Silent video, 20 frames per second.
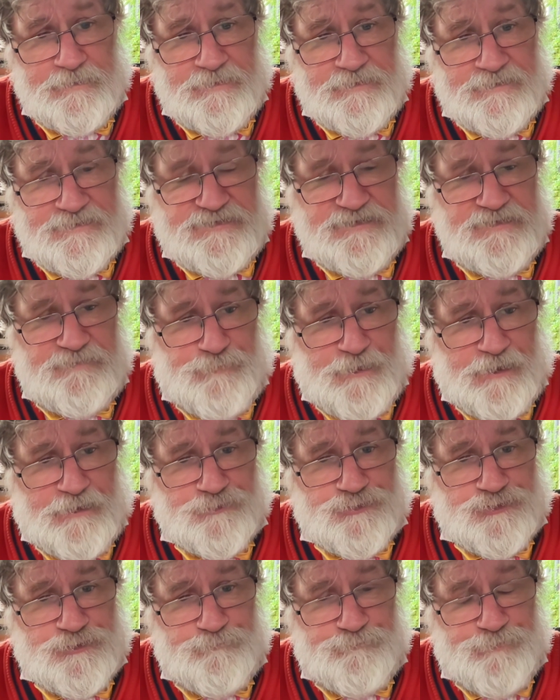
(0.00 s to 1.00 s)
Steve Bell
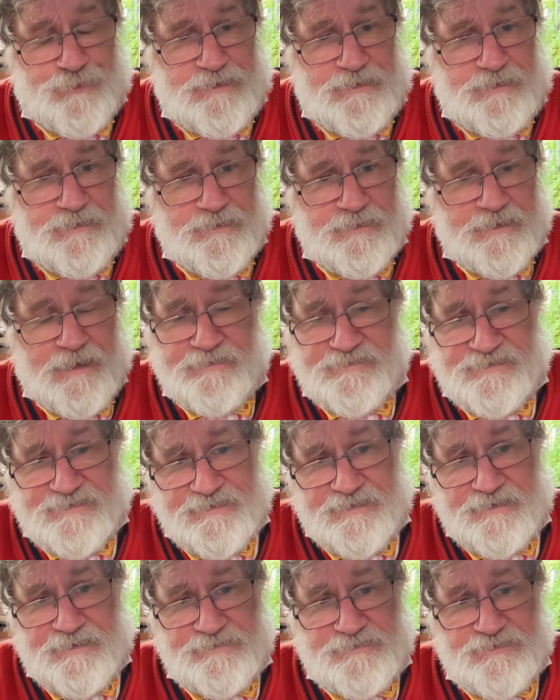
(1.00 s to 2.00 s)
should be
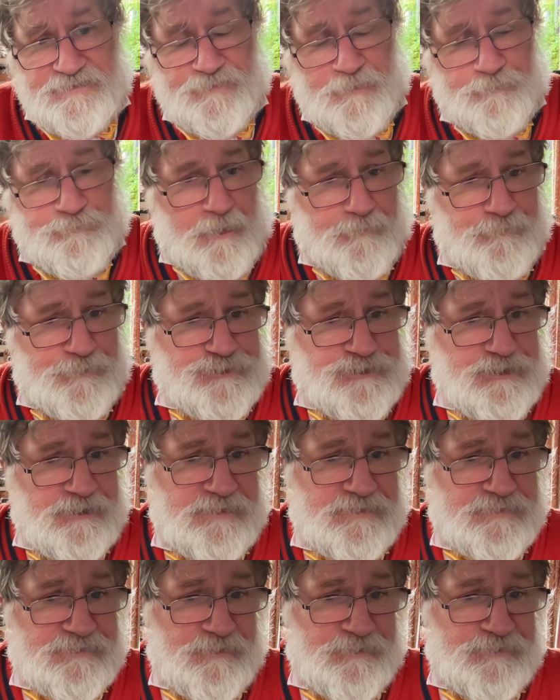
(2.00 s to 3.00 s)
castigated for publishing
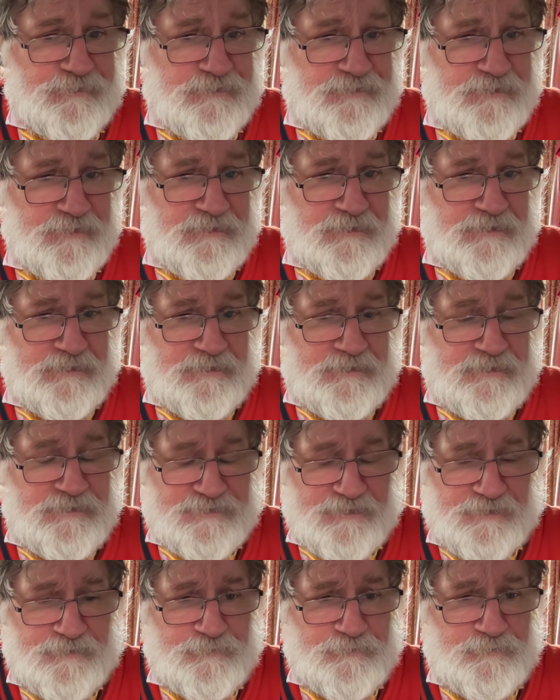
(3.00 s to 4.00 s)
it on
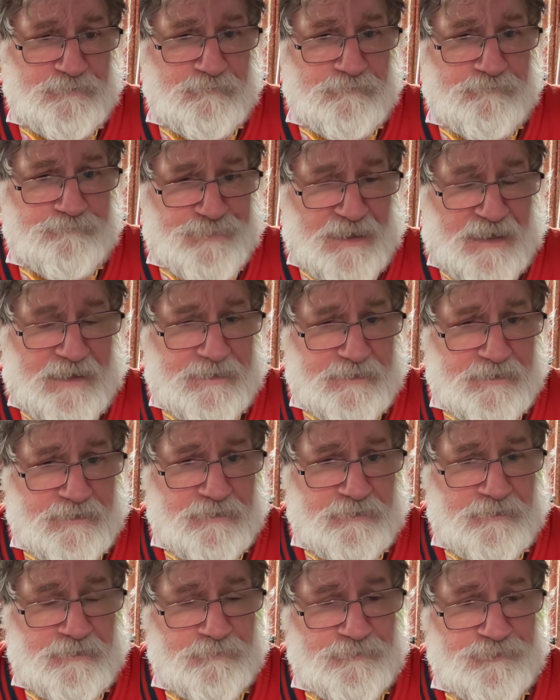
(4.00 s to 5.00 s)
his own back
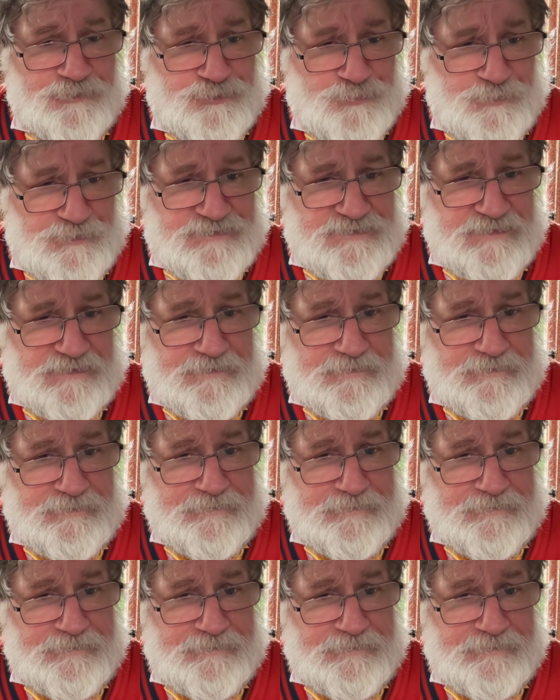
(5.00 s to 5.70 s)
on Twitter.